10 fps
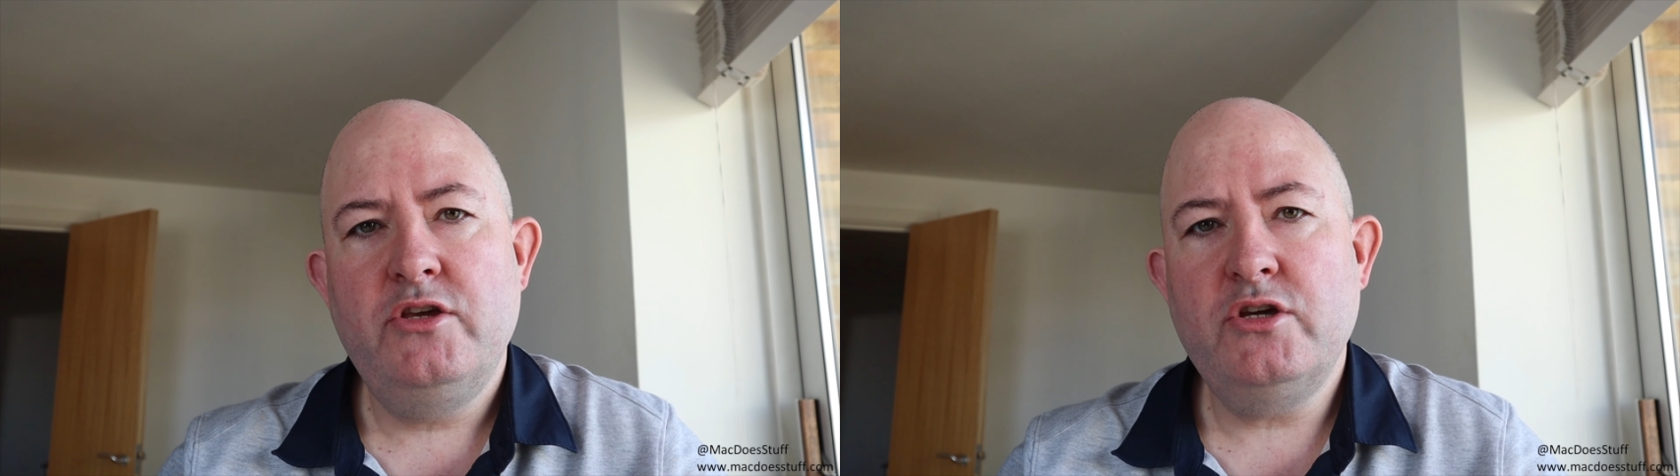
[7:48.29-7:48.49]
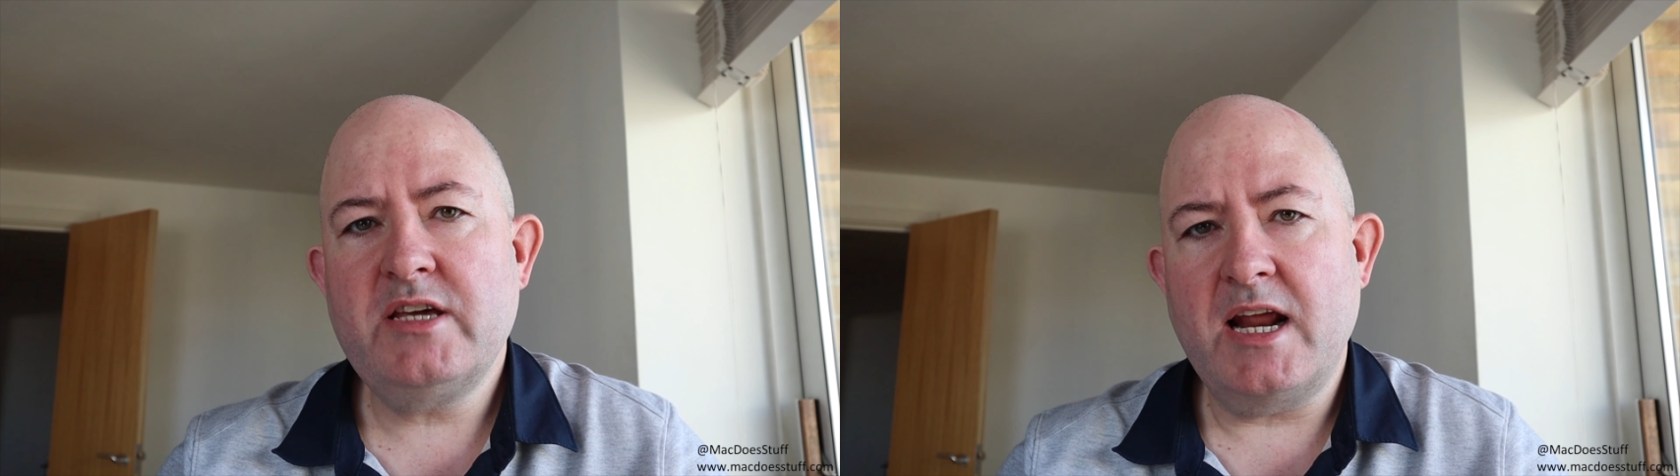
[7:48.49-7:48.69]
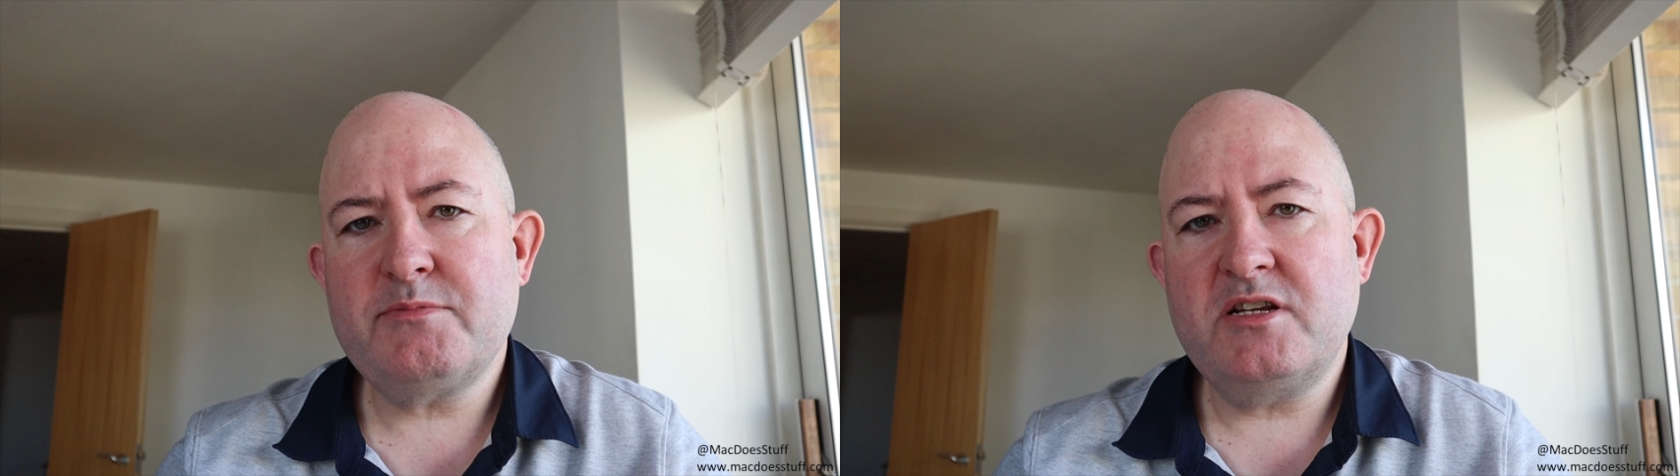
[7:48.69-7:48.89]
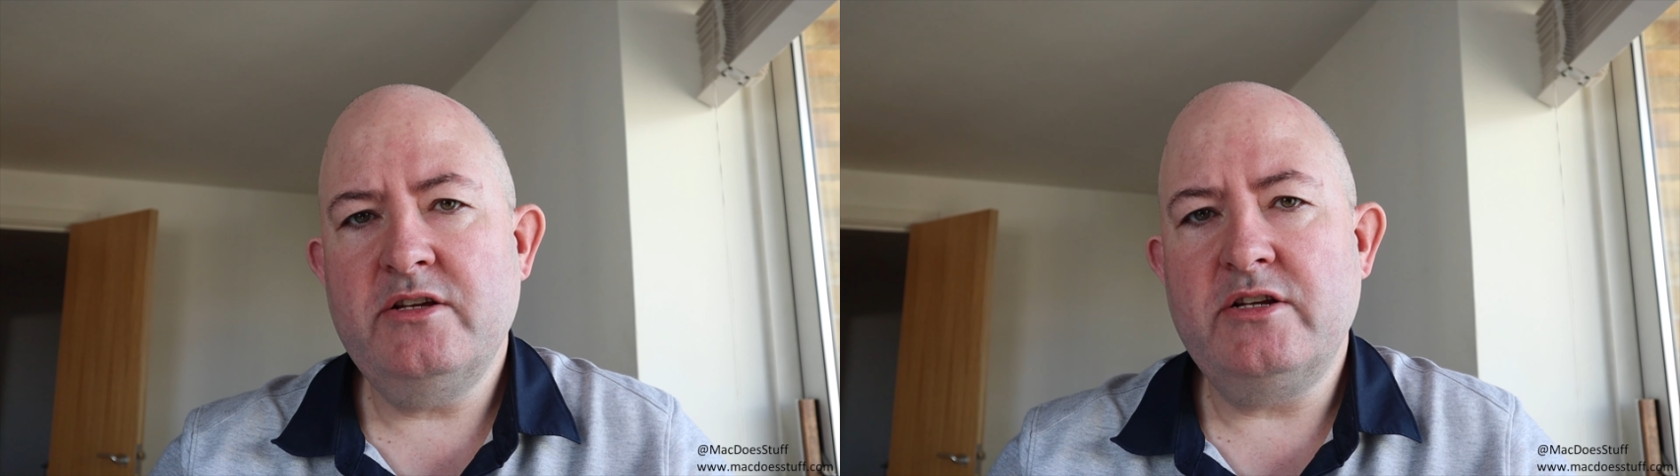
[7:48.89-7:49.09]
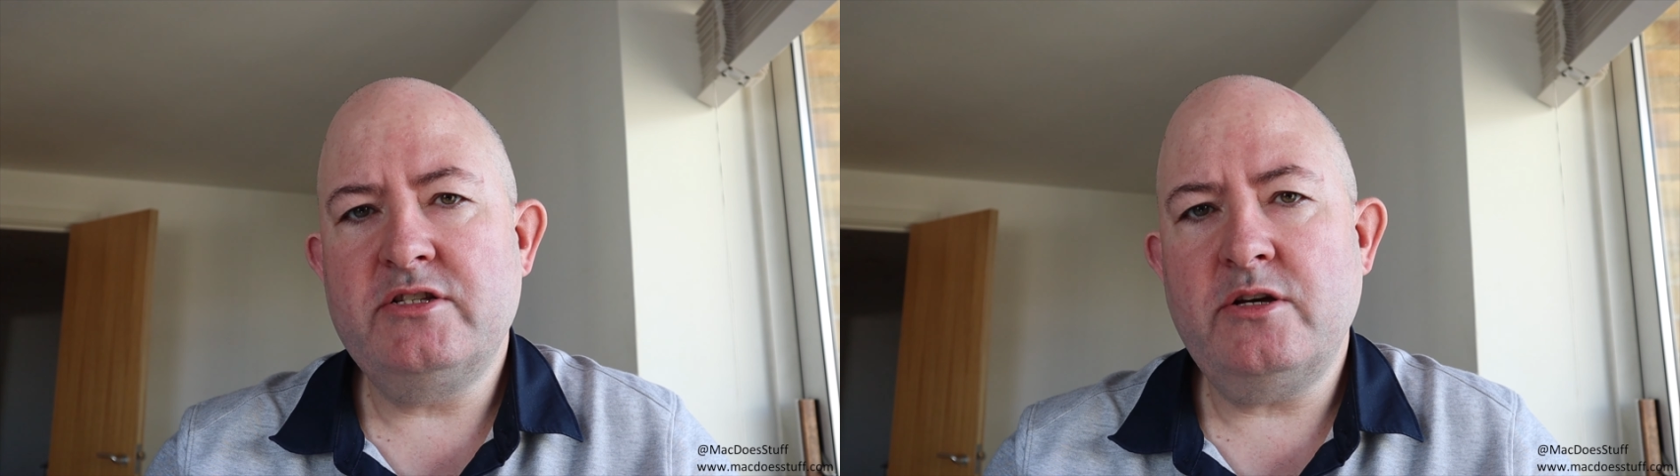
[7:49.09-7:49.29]
you can
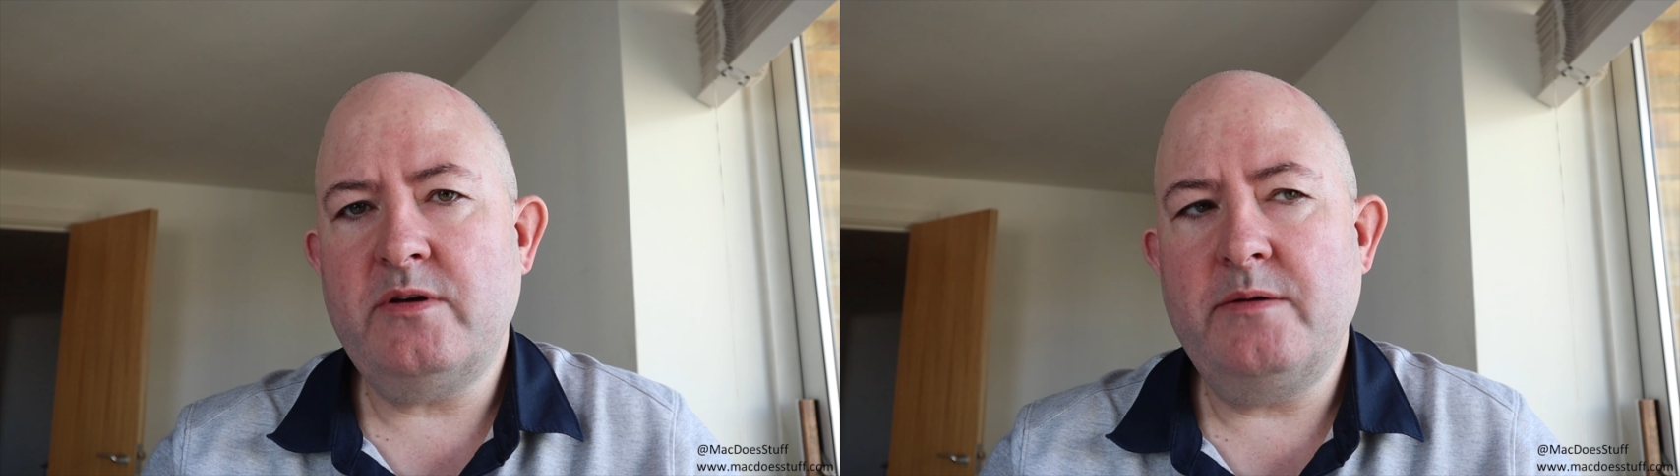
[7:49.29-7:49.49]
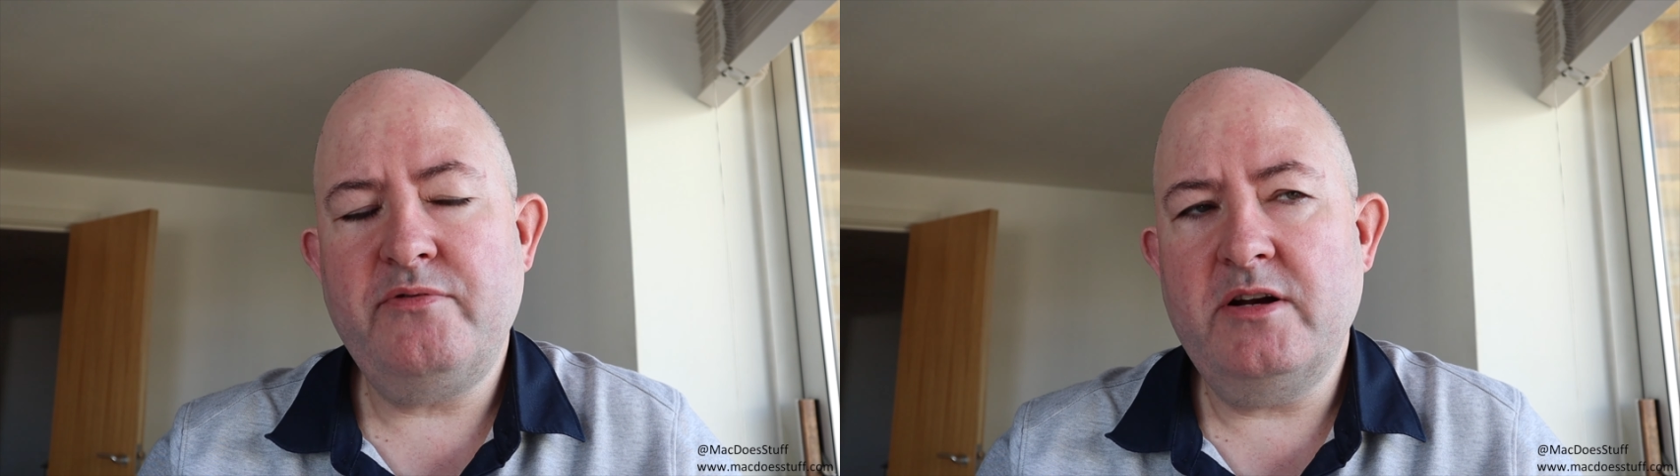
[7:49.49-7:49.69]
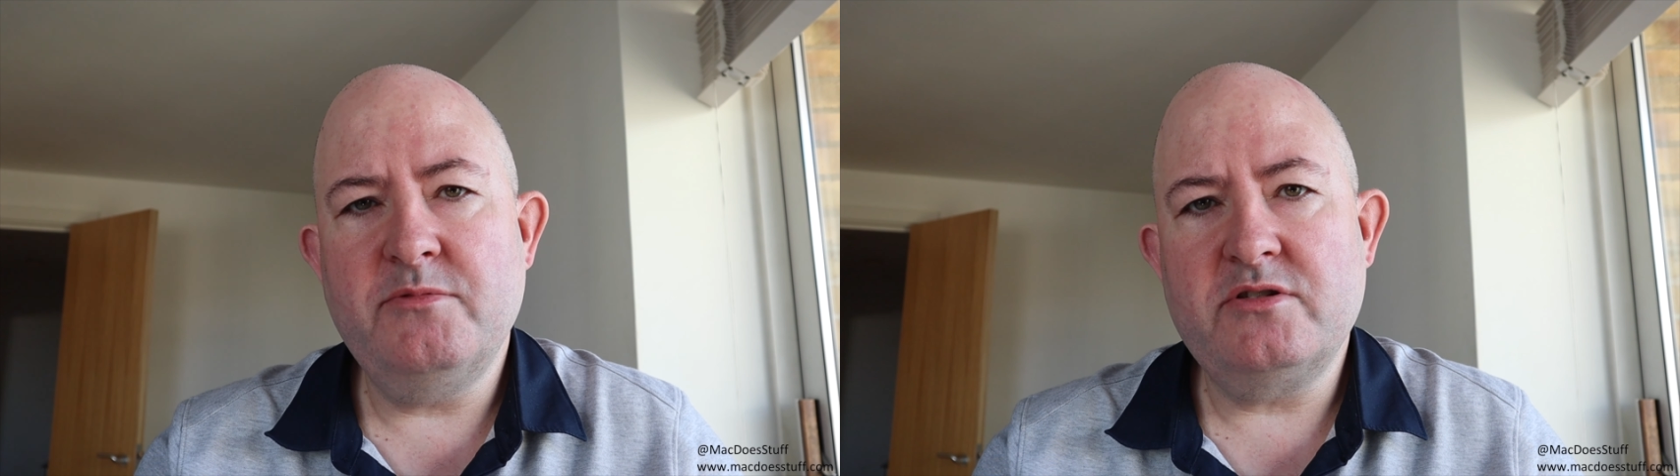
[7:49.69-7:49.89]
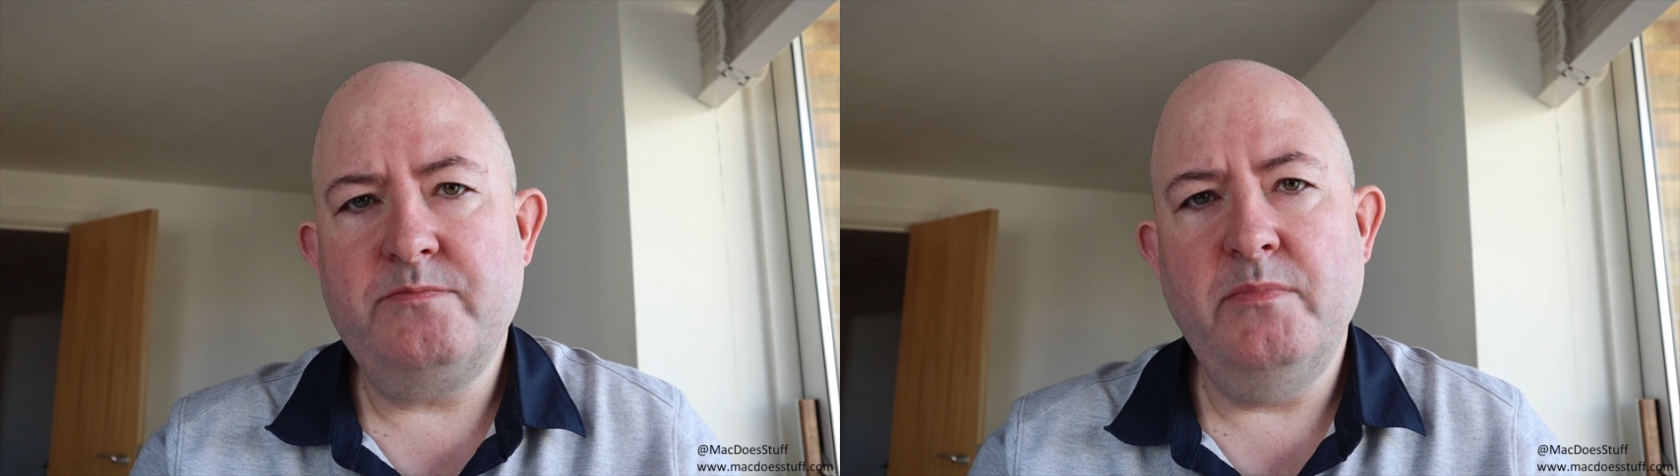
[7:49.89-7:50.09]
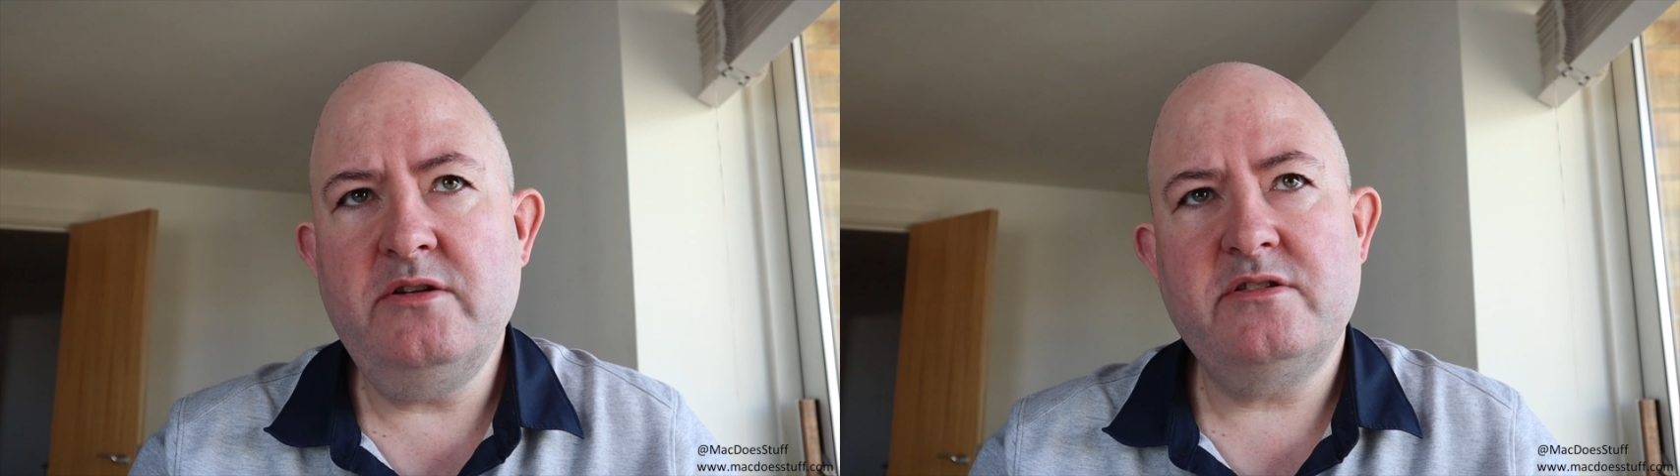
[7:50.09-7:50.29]
absolutely do it, and pretty much
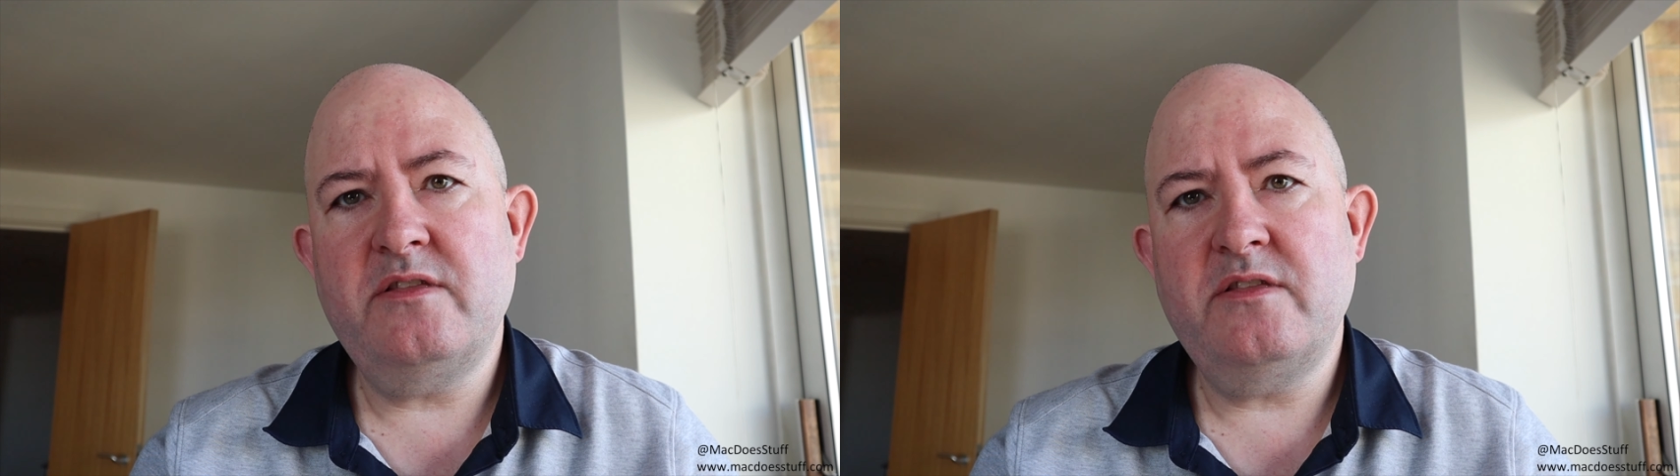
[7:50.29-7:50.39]
most